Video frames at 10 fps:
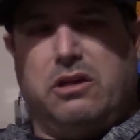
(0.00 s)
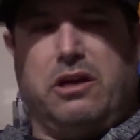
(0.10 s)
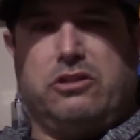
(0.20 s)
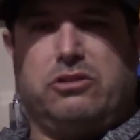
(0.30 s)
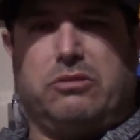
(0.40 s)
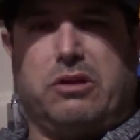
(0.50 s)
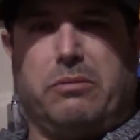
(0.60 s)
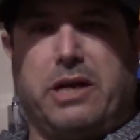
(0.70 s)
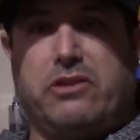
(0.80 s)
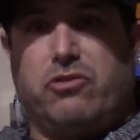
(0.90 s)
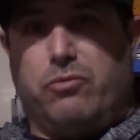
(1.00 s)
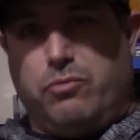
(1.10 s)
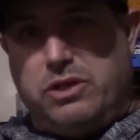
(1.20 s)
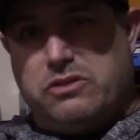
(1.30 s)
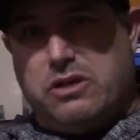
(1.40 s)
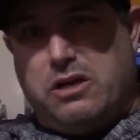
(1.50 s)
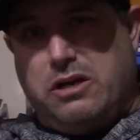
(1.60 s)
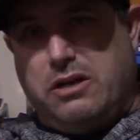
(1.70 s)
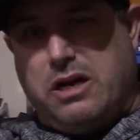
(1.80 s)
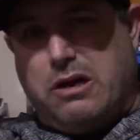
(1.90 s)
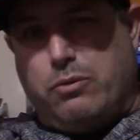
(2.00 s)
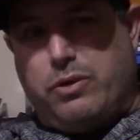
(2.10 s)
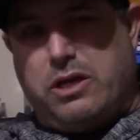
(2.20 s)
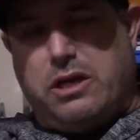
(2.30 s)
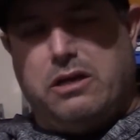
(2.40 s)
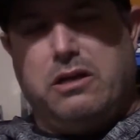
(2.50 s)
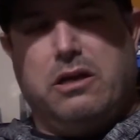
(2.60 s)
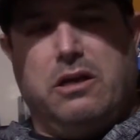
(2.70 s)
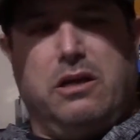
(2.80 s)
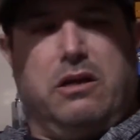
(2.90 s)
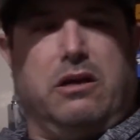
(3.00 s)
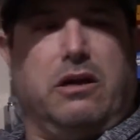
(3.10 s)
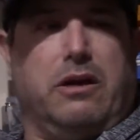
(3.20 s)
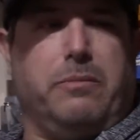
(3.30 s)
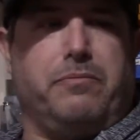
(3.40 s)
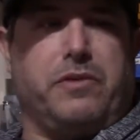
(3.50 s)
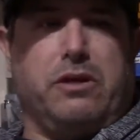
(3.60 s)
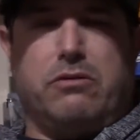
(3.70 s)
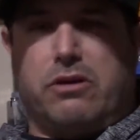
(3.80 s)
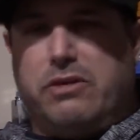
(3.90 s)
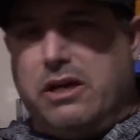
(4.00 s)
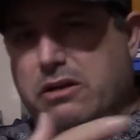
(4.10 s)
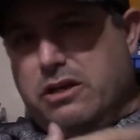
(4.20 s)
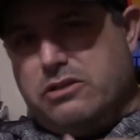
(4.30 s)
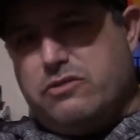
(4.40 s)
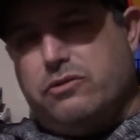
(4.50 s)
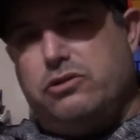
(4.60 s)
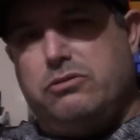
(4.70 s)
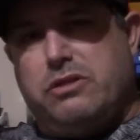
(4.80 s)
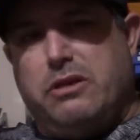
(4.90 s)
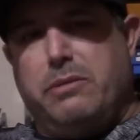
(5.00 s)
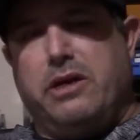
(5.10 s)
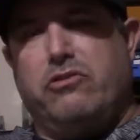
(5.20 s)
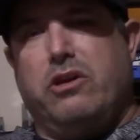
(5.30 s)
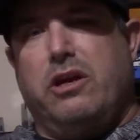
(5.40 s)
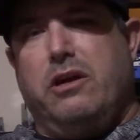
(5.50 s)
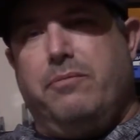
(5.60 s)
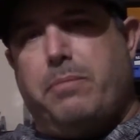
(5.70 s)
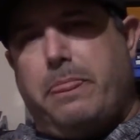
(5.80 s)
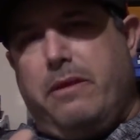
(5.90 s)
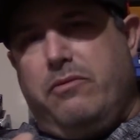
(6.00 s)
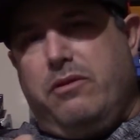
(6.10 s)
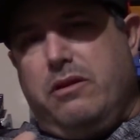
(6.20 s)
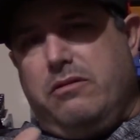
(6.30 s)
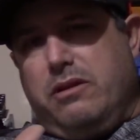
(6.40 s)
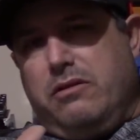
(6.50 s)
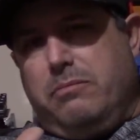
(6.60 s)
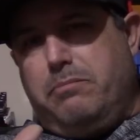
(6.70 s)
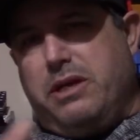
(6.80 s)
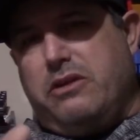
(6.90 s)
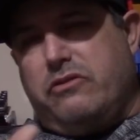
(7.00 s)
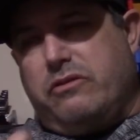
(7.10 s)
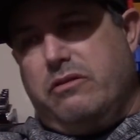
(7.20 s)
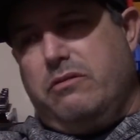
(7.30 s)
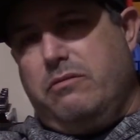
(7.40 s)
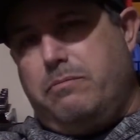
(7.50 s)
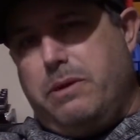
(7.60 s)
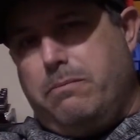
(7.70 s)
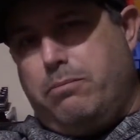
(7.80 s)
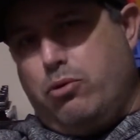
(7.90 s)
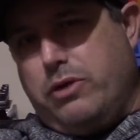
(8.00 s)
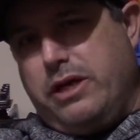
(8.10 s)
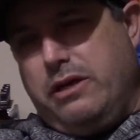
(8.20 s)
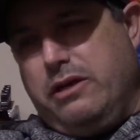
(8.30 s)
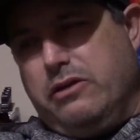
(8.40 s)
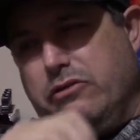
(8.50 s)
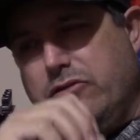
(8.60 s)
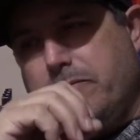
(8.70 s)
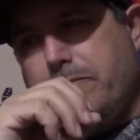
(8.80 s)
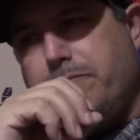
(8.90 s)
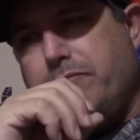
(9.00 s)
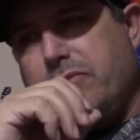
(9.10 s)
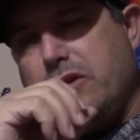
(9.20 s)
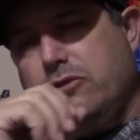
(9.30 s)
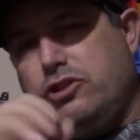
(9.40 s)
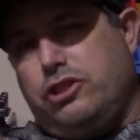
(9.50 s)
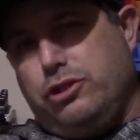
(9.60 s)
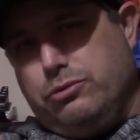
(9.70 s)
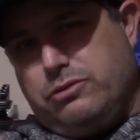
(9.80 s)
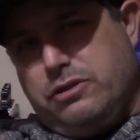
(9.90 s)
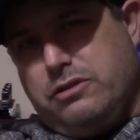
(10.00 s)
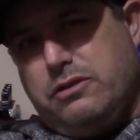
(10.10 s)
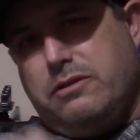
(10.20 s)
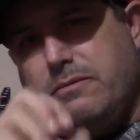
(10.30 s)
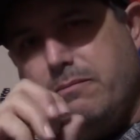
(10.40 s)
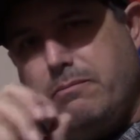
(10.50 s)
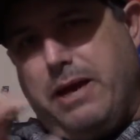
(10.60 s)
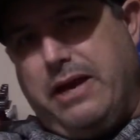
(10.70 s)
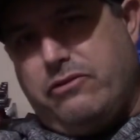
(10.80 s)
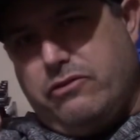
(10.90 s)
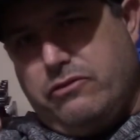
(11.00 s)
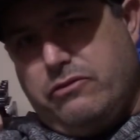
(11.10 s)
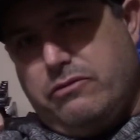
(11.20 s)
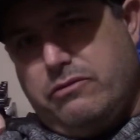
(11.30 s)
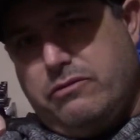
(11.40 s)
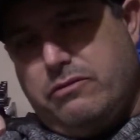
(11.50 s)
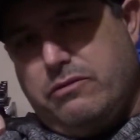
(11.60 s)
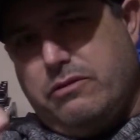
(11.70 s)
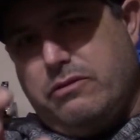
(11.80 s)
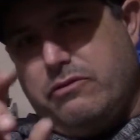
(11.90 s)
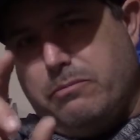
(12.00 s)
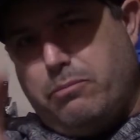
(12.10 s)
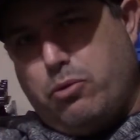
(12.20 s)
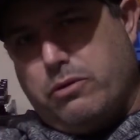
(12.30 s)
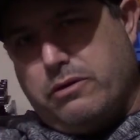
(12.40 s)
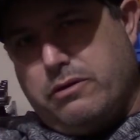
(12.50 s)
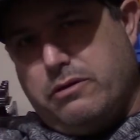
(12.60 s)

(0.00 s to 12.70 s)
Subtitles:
shoot their match when it's not on our weekend. Go down to Huntsville, shoot their match. The biggest point is shoot matches. It's important.